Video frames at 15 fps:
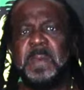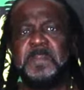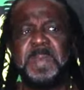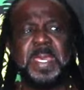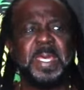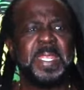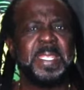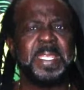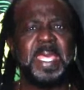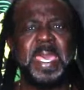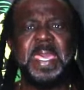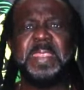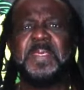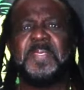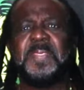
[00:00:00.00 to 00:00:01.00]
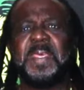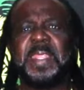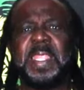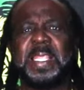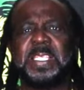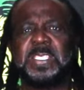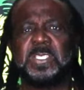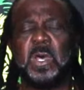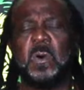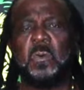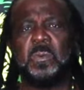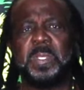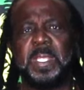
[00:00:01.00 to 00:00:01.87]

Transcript: bigger than anything that is out